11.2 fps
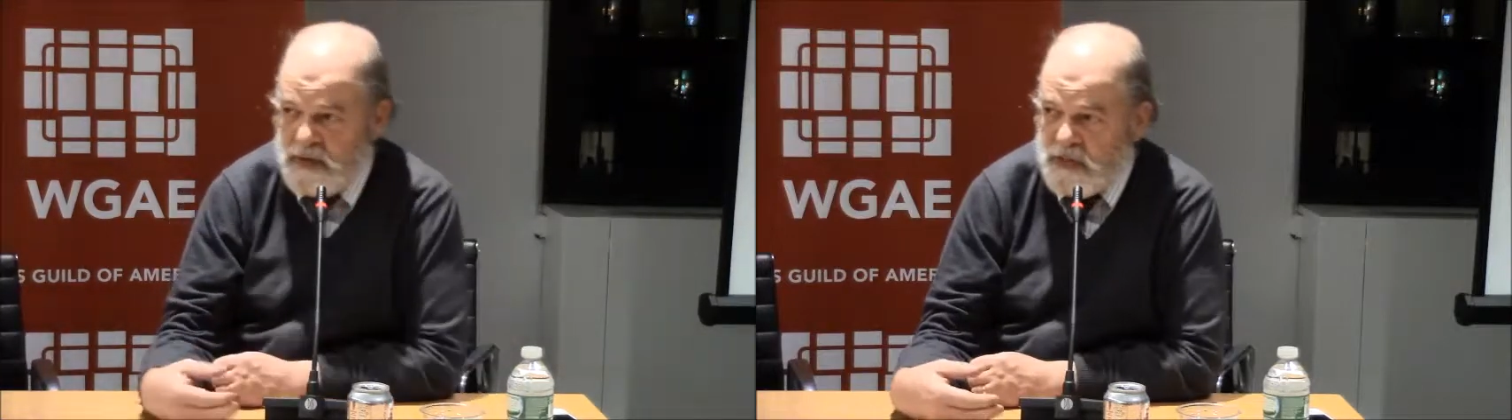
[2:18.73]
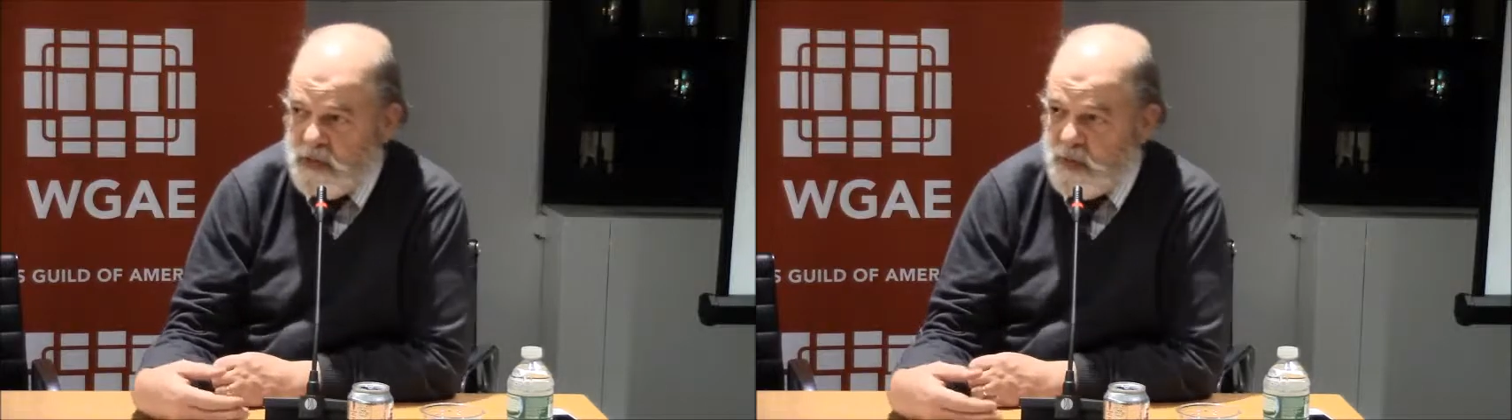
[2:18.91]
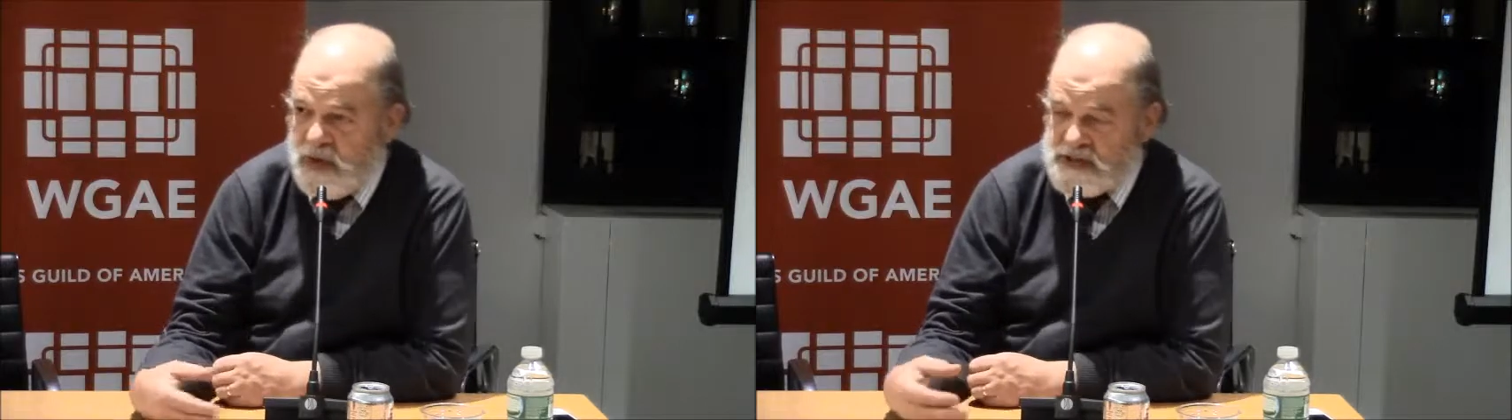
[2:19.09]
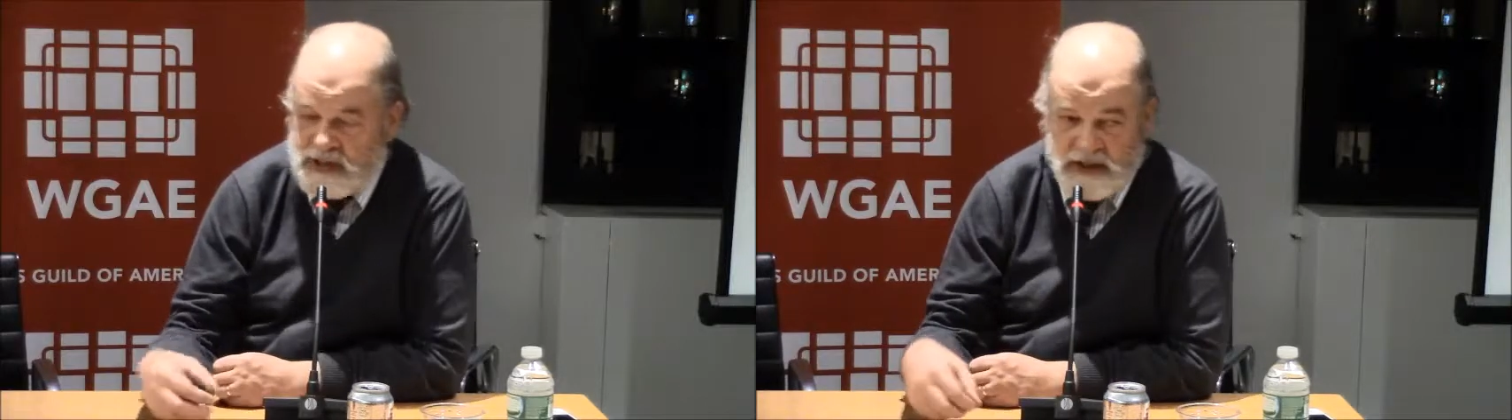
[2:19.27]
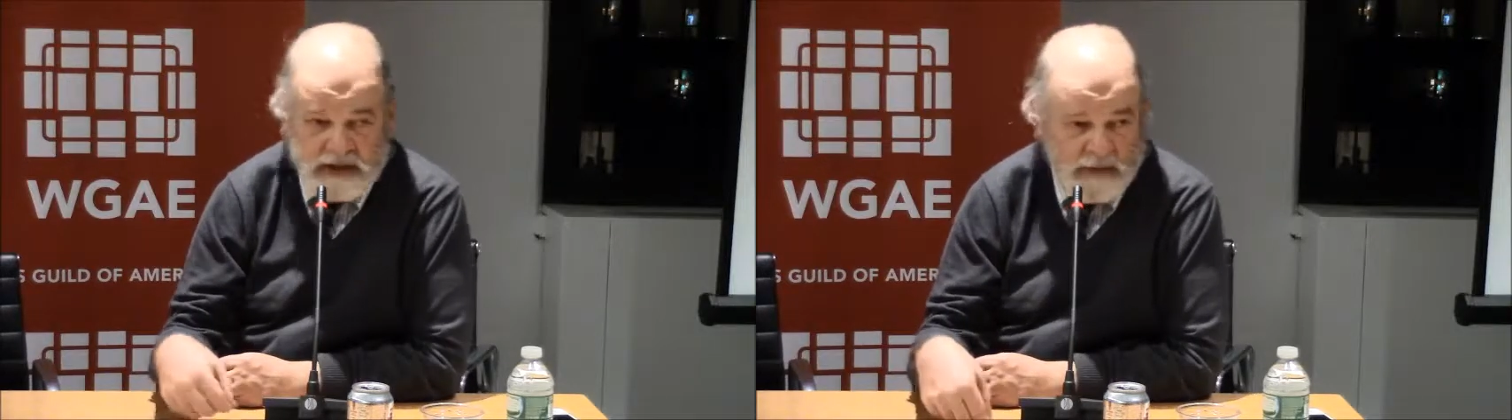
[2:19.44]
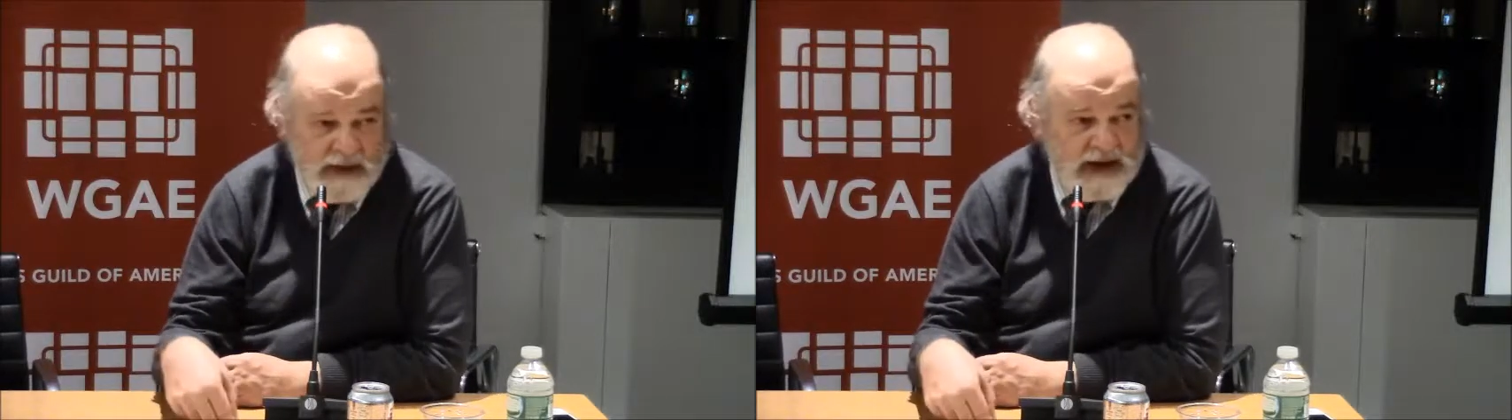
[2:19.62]
The ones that
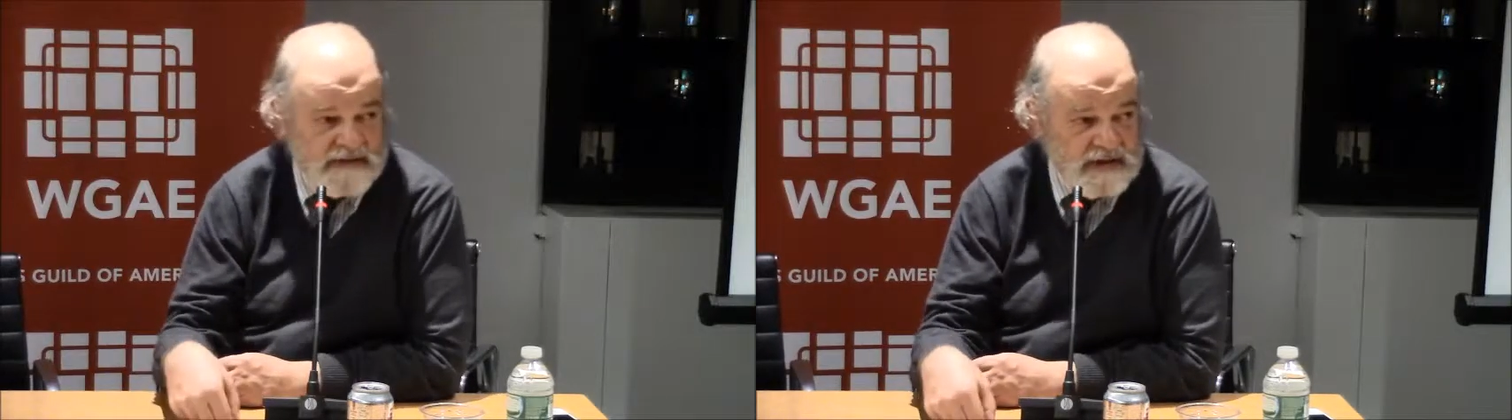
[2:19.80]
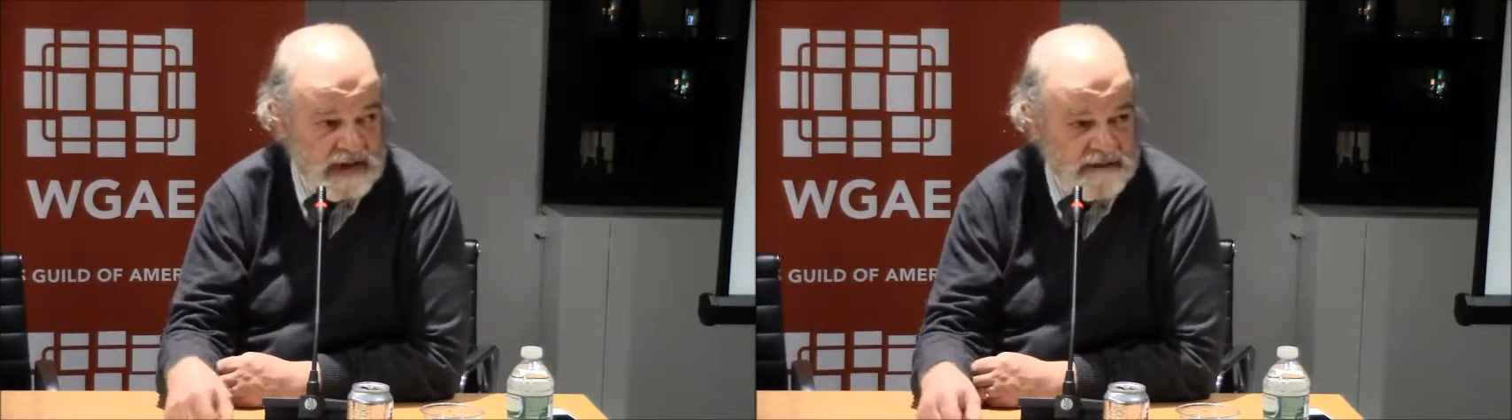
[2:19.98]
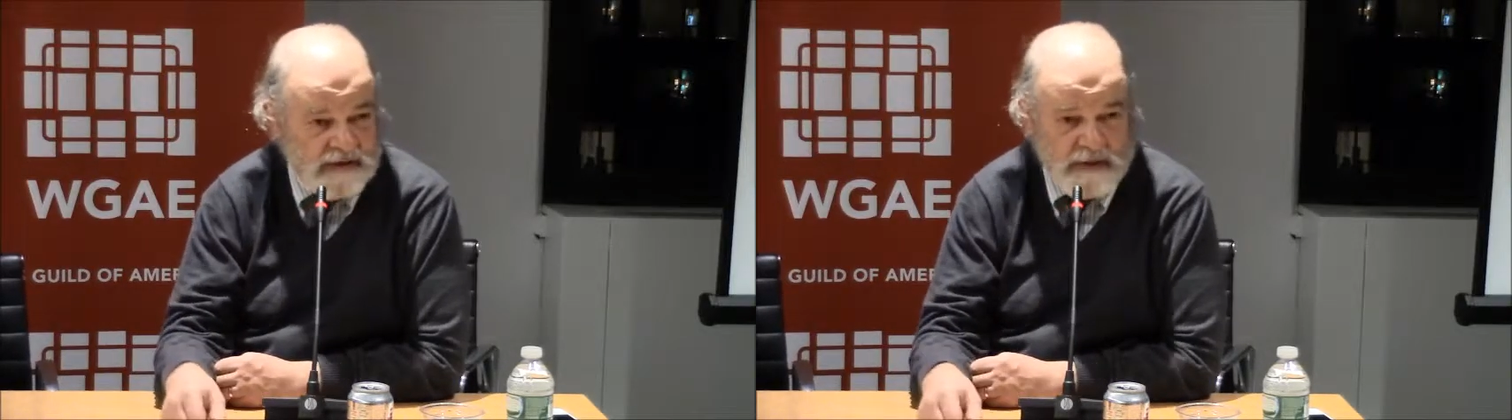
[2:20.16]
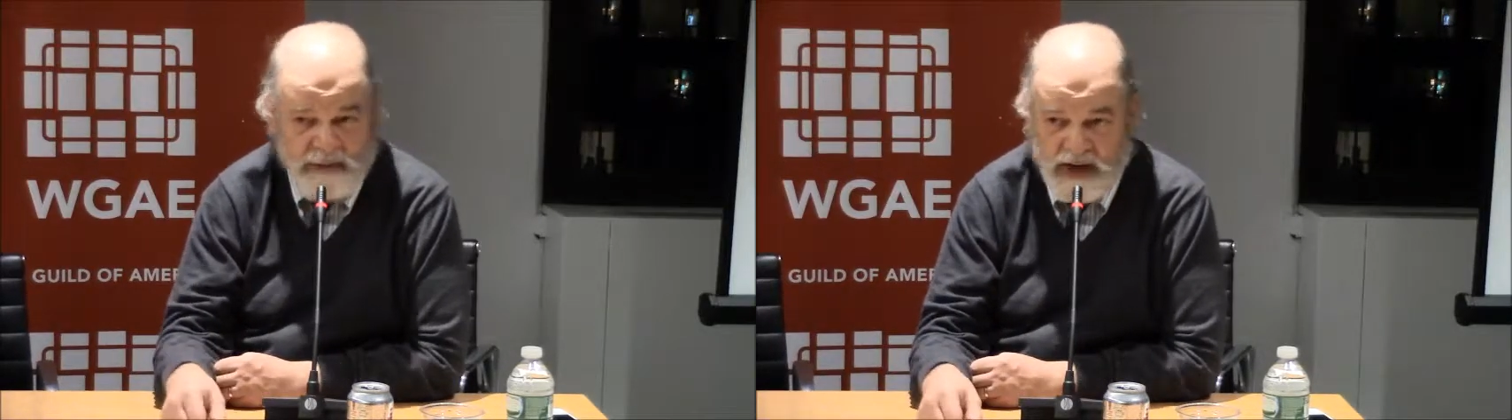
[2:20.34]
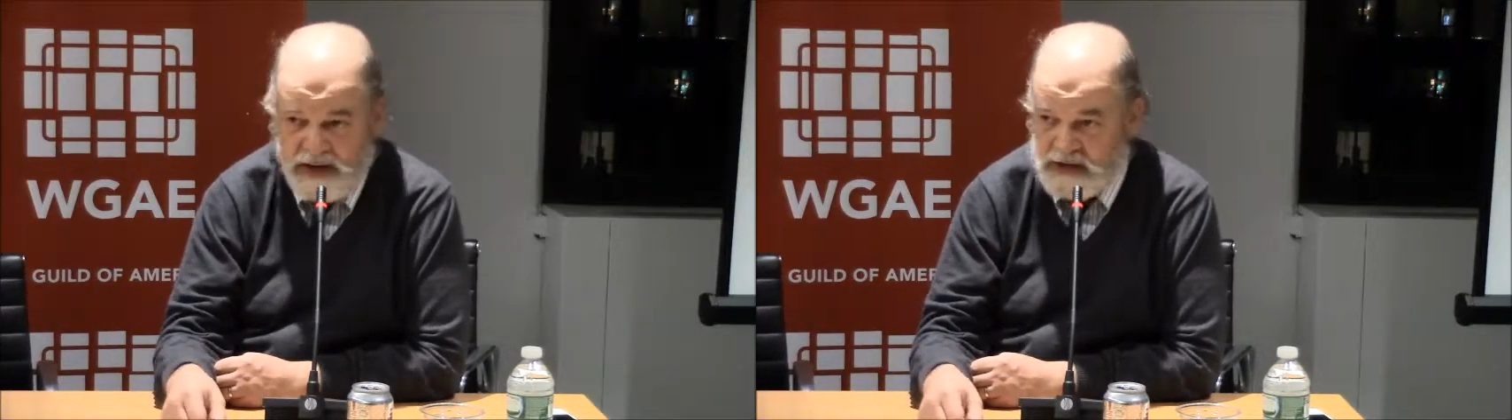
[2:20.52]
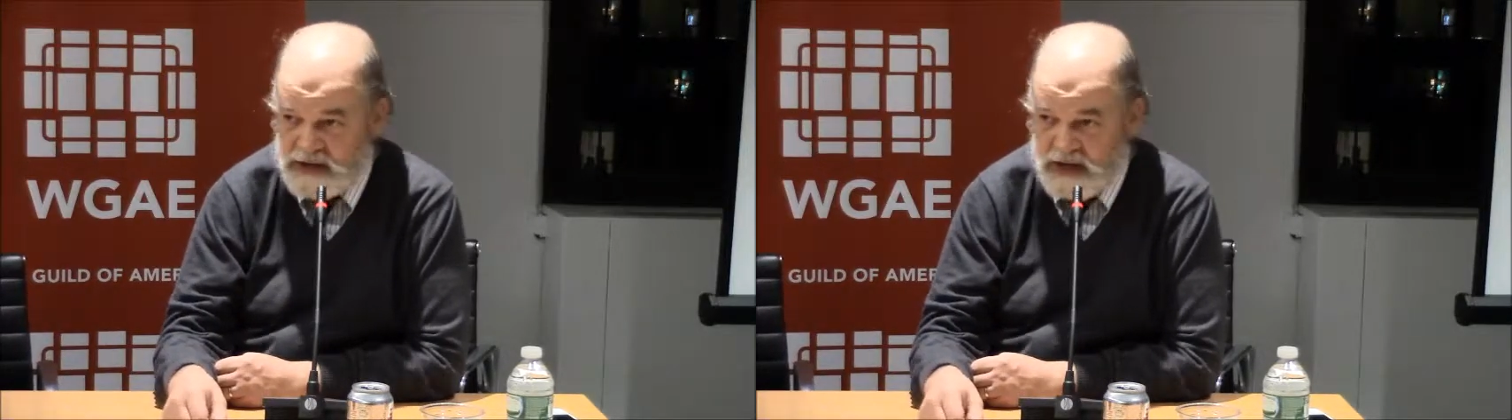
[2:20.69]
don't have significant pain
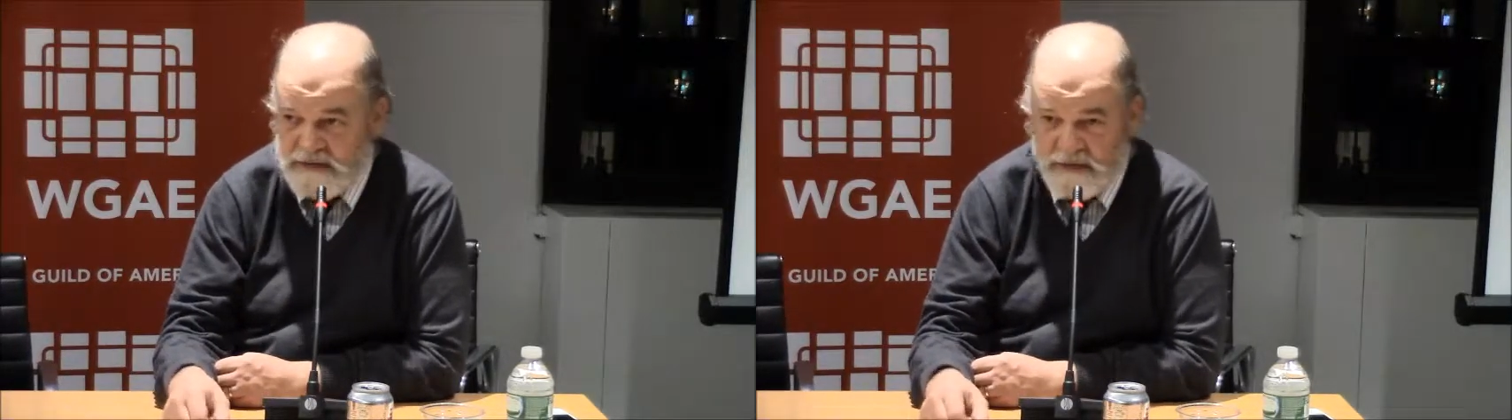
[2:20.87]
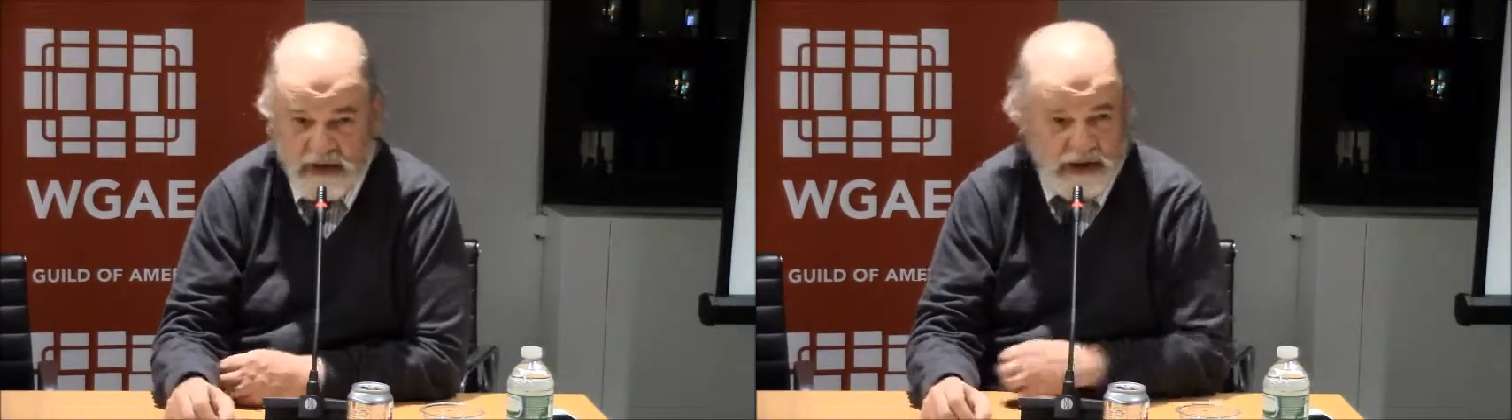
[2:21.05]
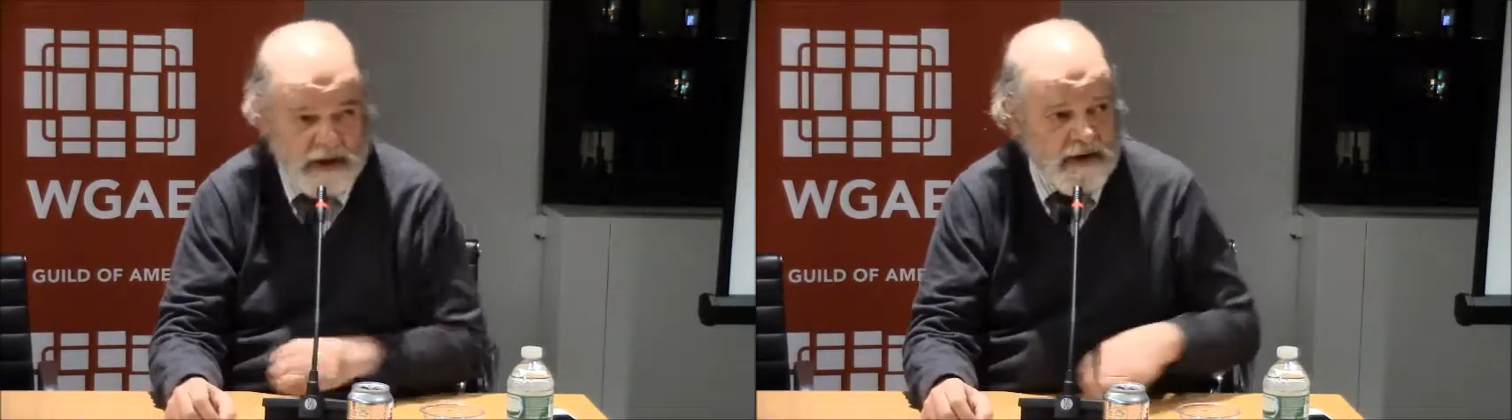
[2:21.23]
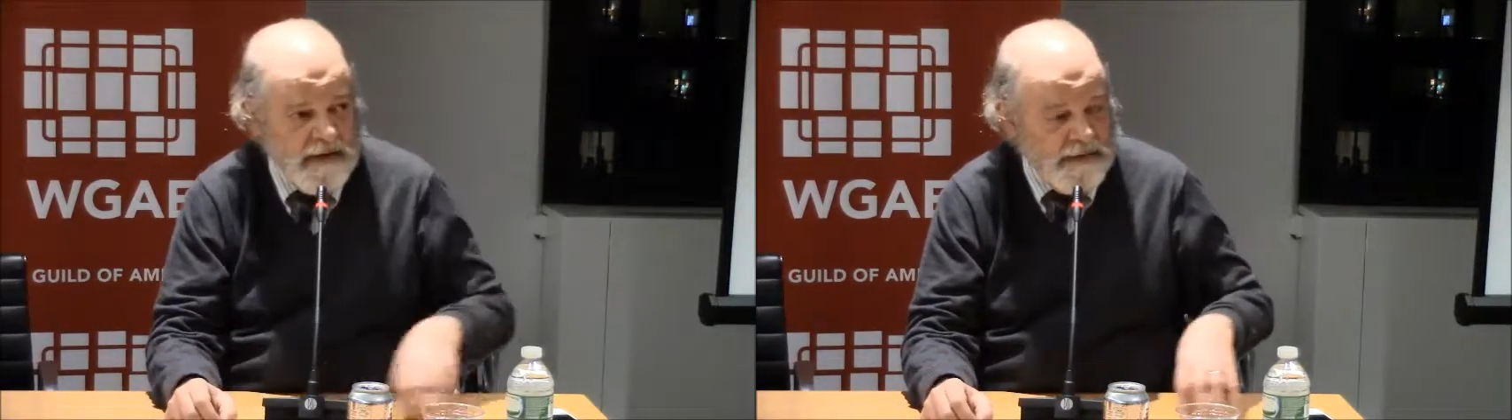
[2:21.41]
and suffering,